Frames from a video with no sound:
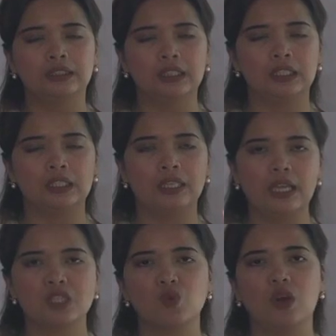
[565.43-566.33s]
the
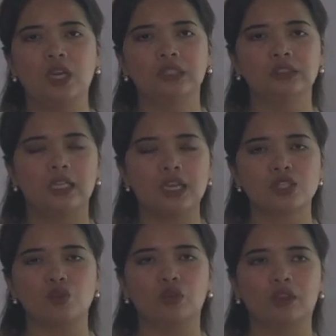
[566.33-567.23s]
GAS 1,
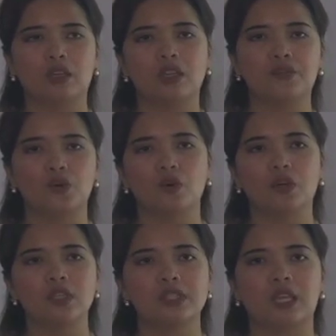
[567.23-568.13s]
GAS 2, 3,
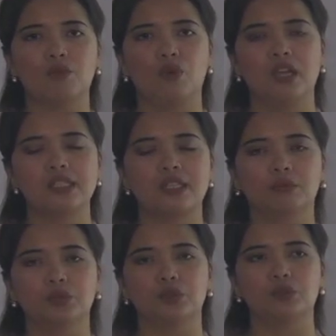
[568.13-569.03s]
4, STEM 1,
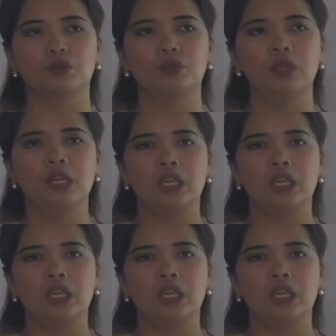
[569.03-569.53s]
STEM 2,